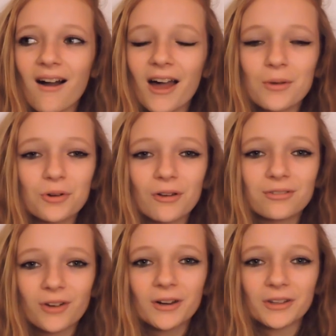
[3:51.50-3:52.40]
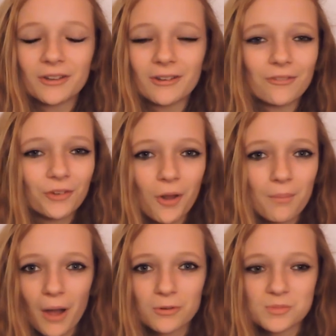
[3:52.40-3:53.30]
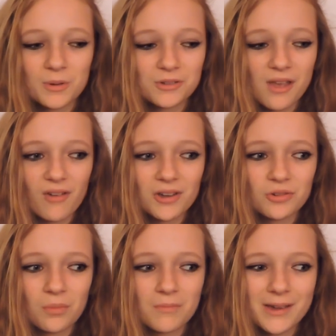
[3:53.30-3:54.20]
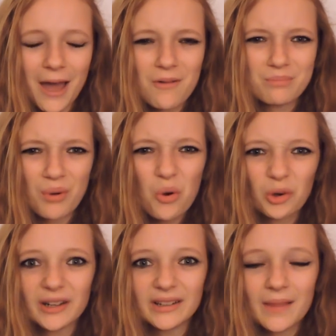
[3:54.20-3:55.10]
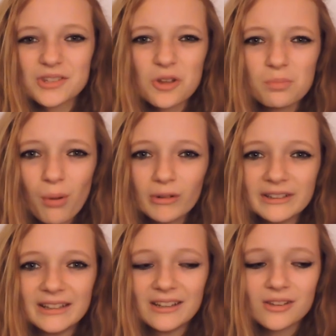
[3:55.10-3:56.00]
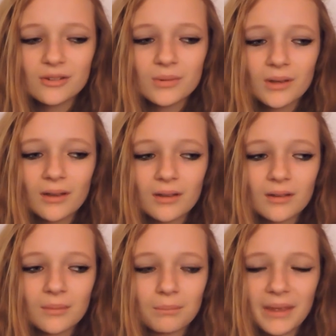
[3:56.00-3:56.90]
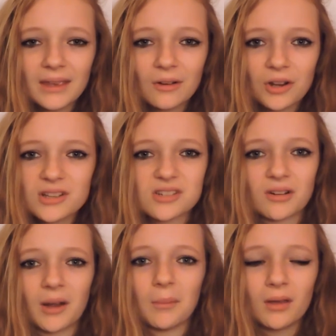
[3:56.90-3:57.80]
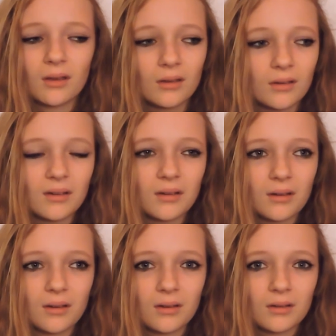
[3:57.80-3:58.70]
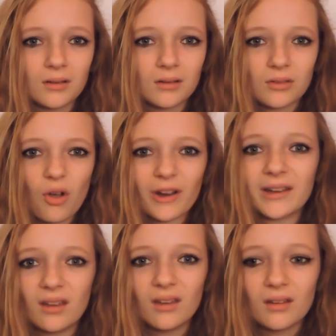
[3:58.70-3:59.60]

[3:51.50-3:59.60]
I will not follow you if you don't post because I find your account boring. Like, there's no point in you being on Instagram. Sorry.